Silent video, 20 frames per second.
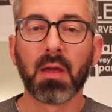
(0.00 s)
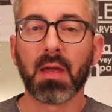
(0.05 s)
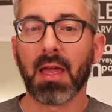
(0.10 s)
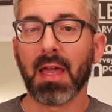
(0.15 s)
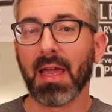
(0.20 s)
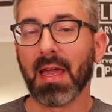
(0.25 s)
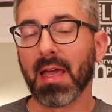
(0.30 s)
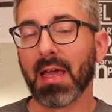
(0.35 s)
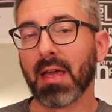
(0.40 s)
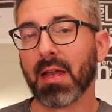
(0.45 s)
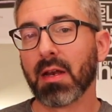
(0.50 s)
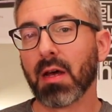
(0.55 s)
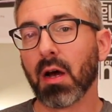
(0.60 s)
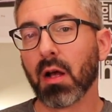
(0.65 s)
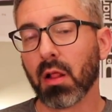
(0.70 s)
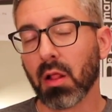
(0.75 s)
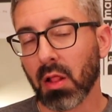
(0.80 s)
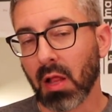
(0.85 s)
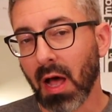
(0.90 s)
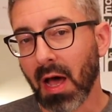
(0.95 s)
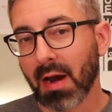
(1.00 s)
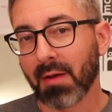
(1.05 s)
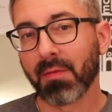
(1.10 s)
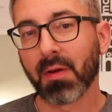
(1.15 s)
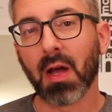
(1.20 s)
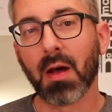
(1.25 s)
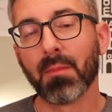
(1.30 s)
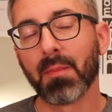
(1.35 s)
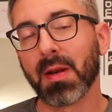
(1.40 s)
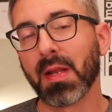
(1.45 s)
and a lot of
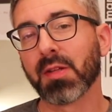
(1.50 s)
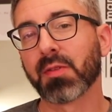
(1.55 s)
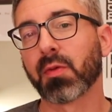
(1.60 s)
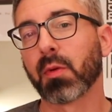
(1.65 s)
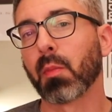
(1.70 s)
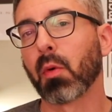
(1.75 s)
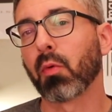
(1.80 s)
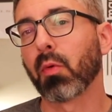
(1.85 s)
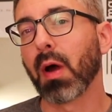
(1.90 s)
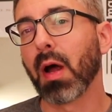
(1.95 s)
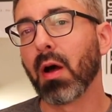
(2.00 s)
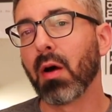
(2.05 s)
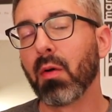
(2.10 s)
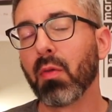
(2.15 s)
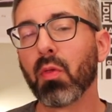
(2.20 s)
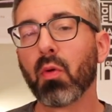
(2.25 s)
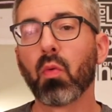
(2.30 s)
companies from around